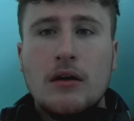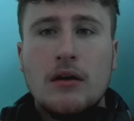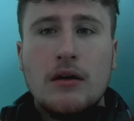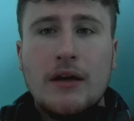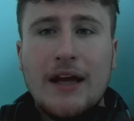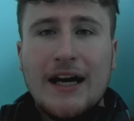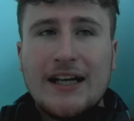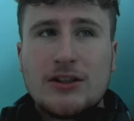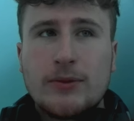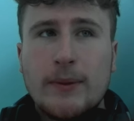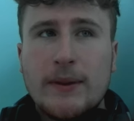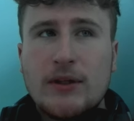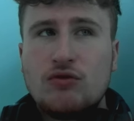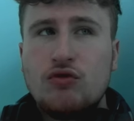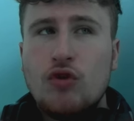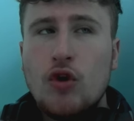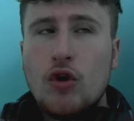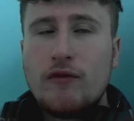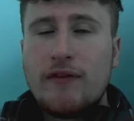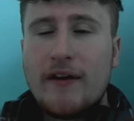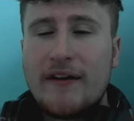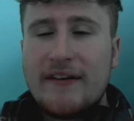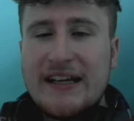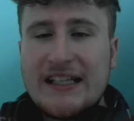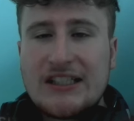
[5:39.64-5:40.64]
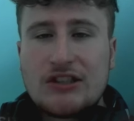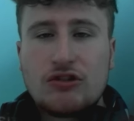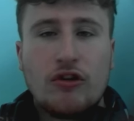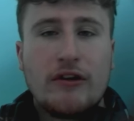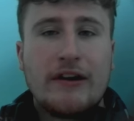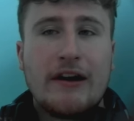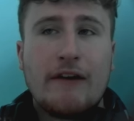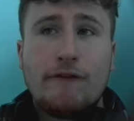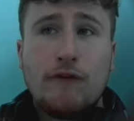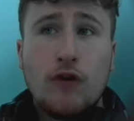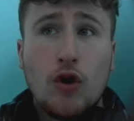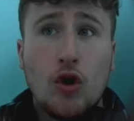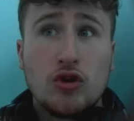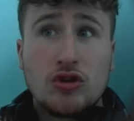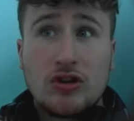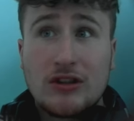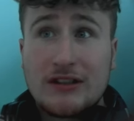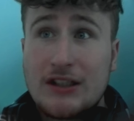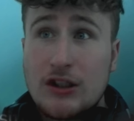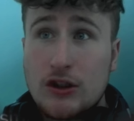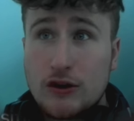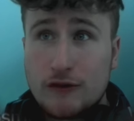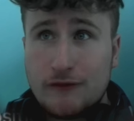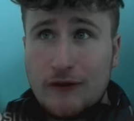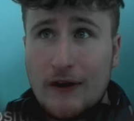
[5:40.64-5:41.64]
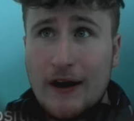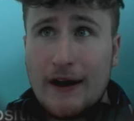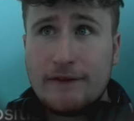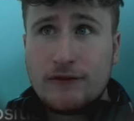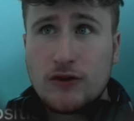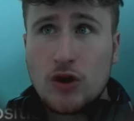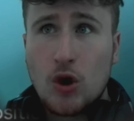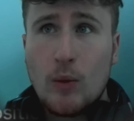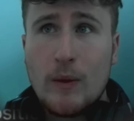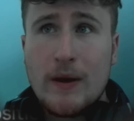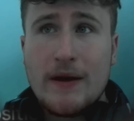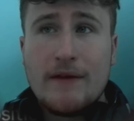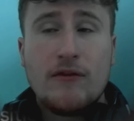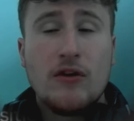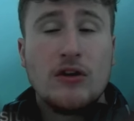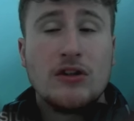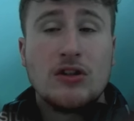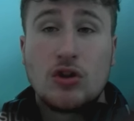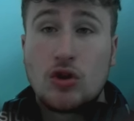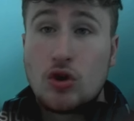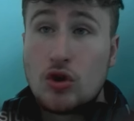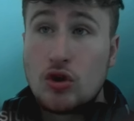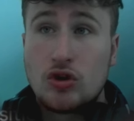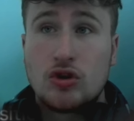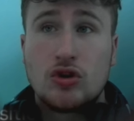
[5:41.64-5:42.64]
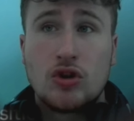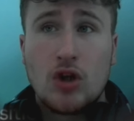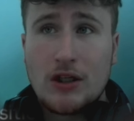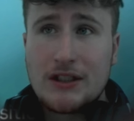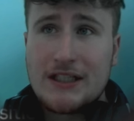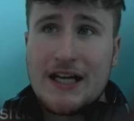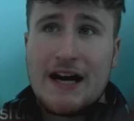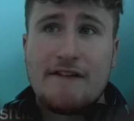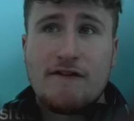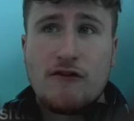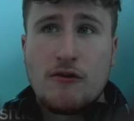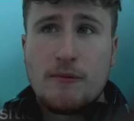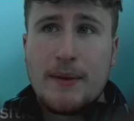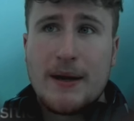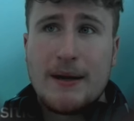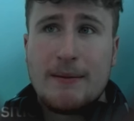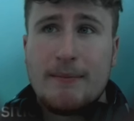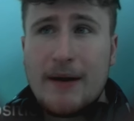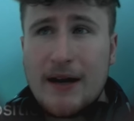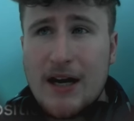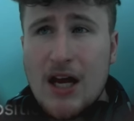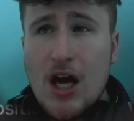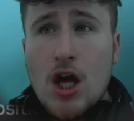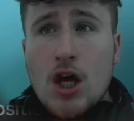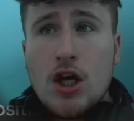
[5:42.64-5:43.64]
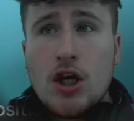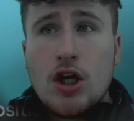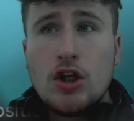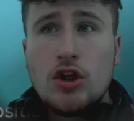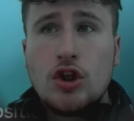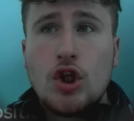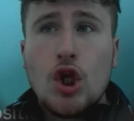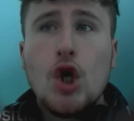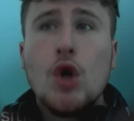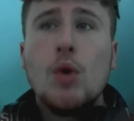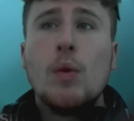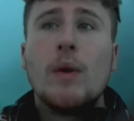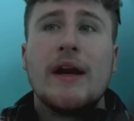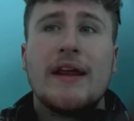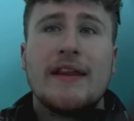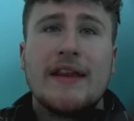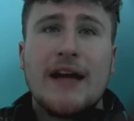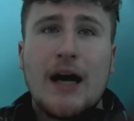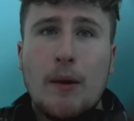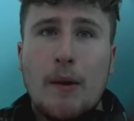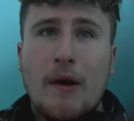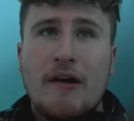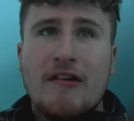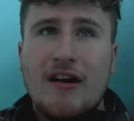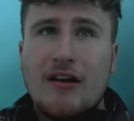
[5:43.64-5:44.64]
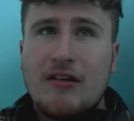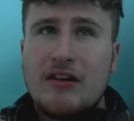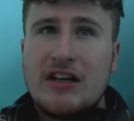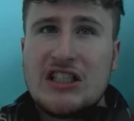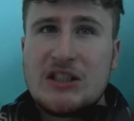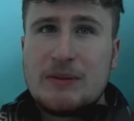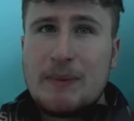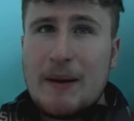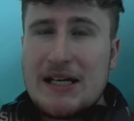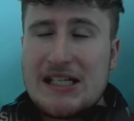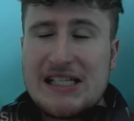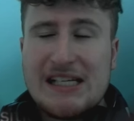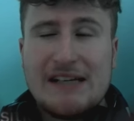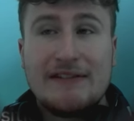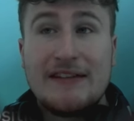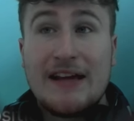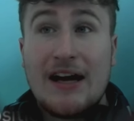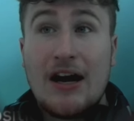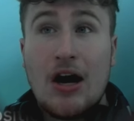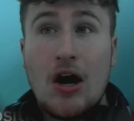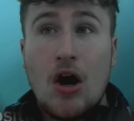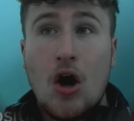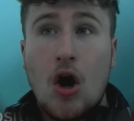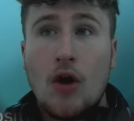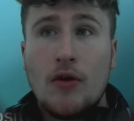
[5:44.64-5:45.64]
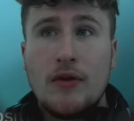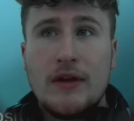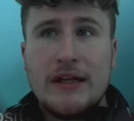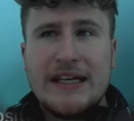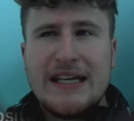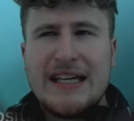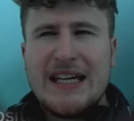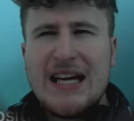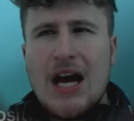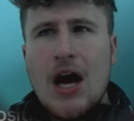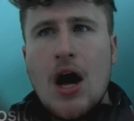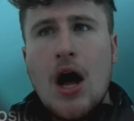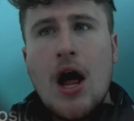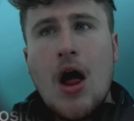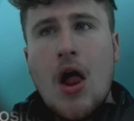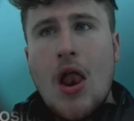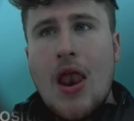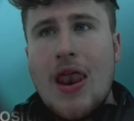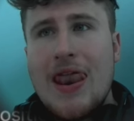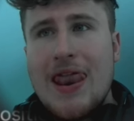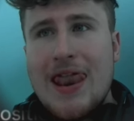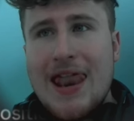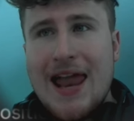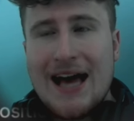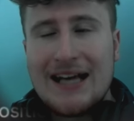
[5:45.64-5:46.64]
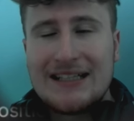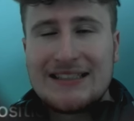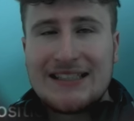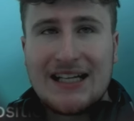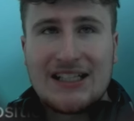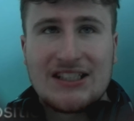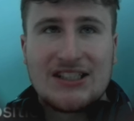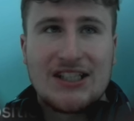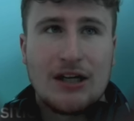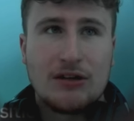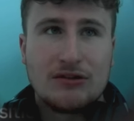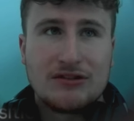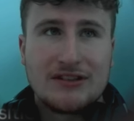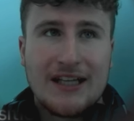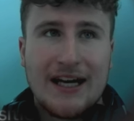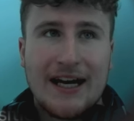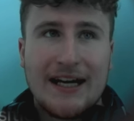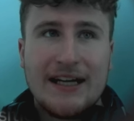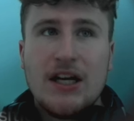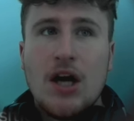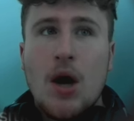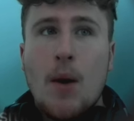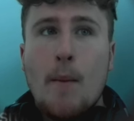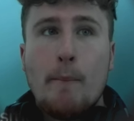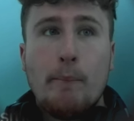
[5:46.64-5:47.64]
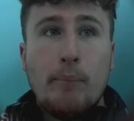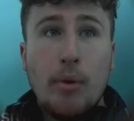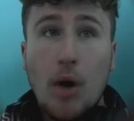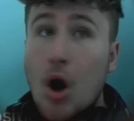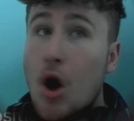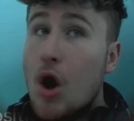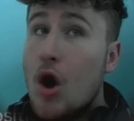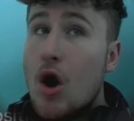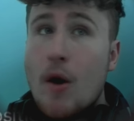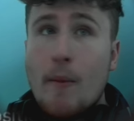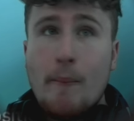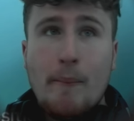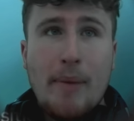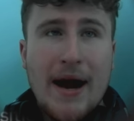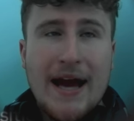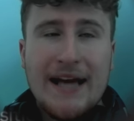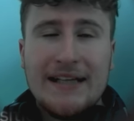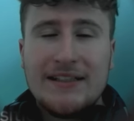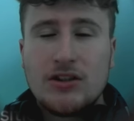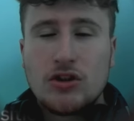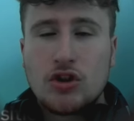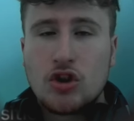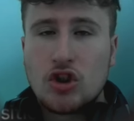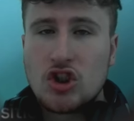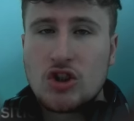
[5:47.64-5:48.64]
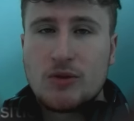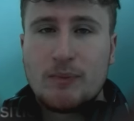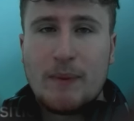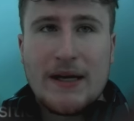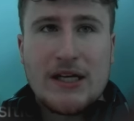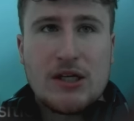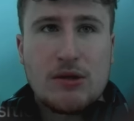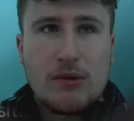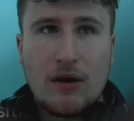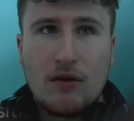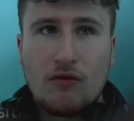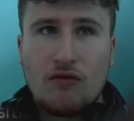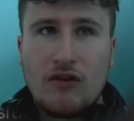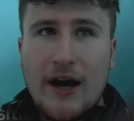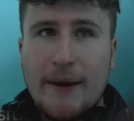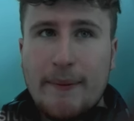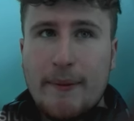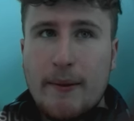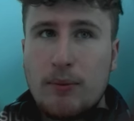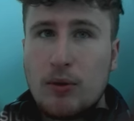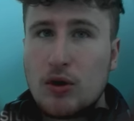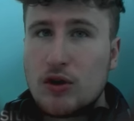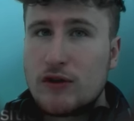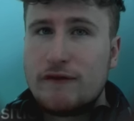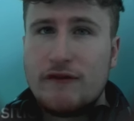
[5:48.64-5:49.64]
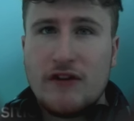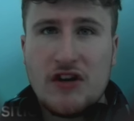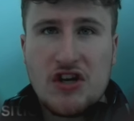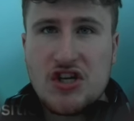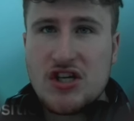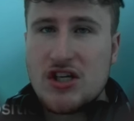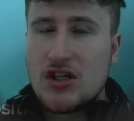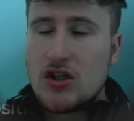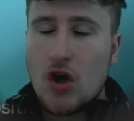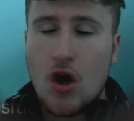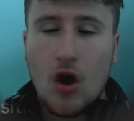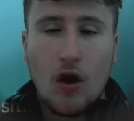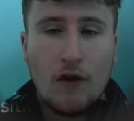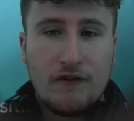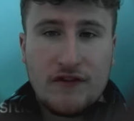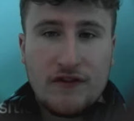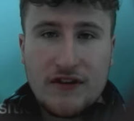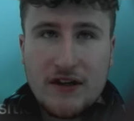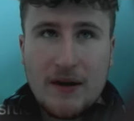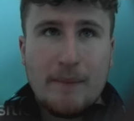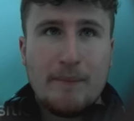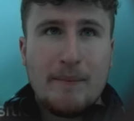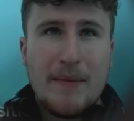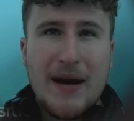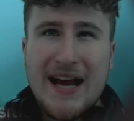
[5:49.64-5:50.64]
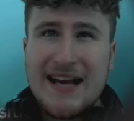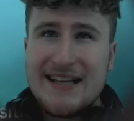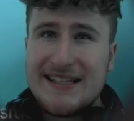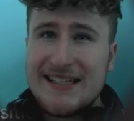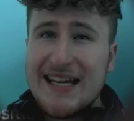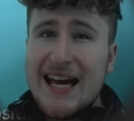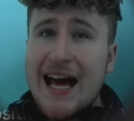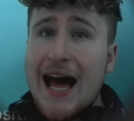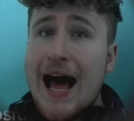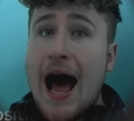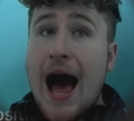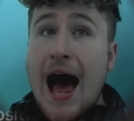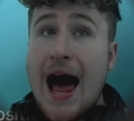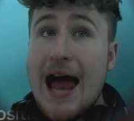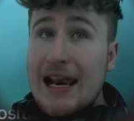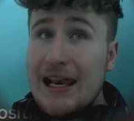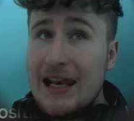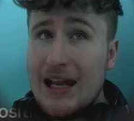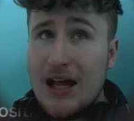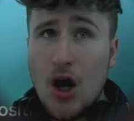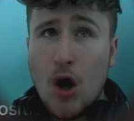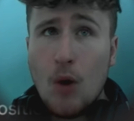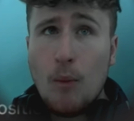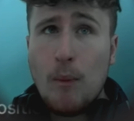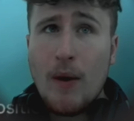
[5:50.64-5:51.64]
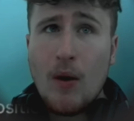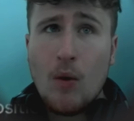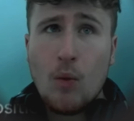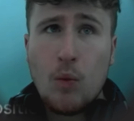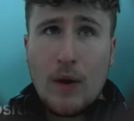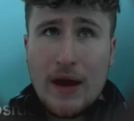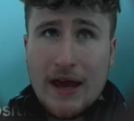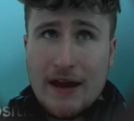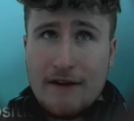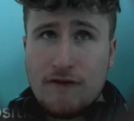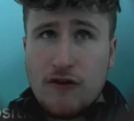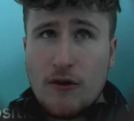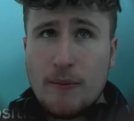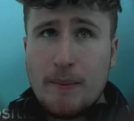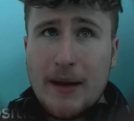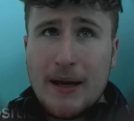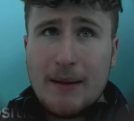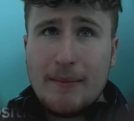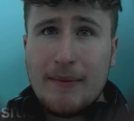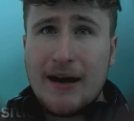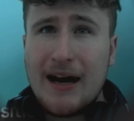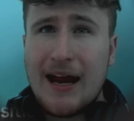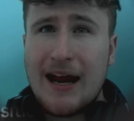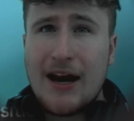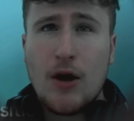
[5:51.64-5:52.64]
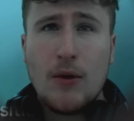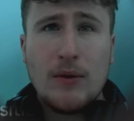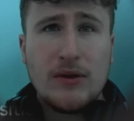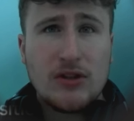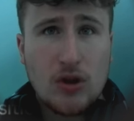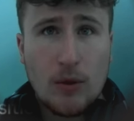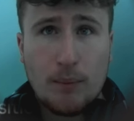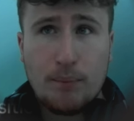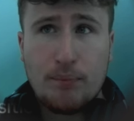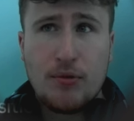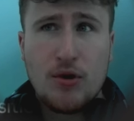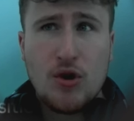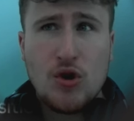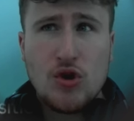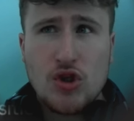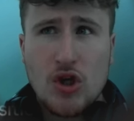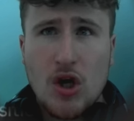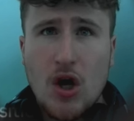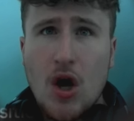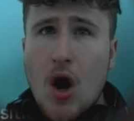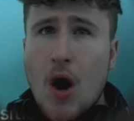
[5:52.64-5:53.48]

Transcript: Next up is Ruud van Nistelrooy. Now, 4-star skills, 5-star weave is a good start to have for a big man. You do want it that way around, especially if they're on the less agile side. But pace is good, especially with that rapid plus. Finishing is obviously amazing. A little bit weak for a big man. I know he's got bruiser,